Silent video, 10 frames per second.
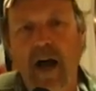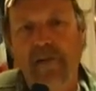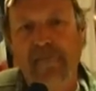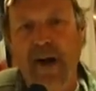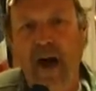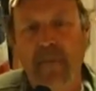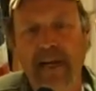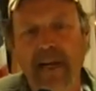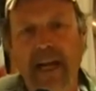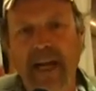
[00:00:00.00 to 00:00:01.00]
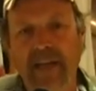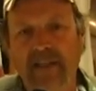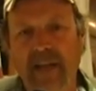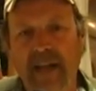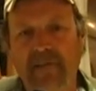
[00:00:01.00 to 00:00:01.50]
farming
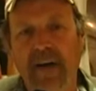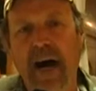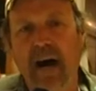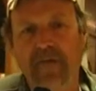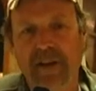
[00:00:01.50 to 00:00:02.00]
is involved